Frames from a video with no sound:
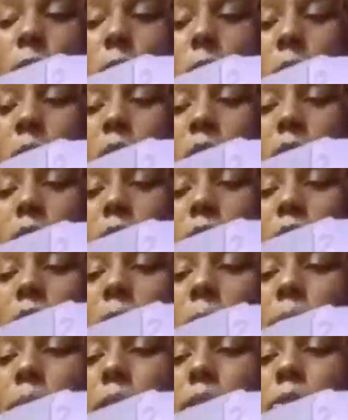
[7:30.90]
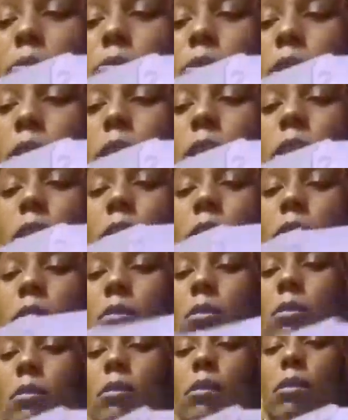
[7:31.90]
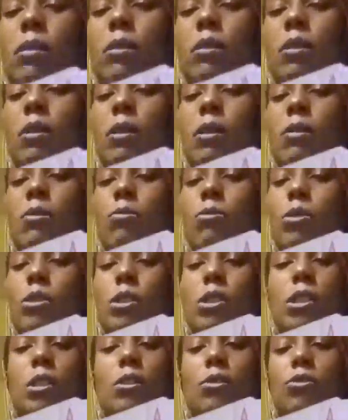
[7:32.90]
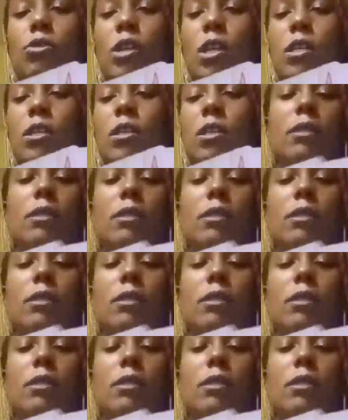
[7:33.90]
because the opportunity will still try to come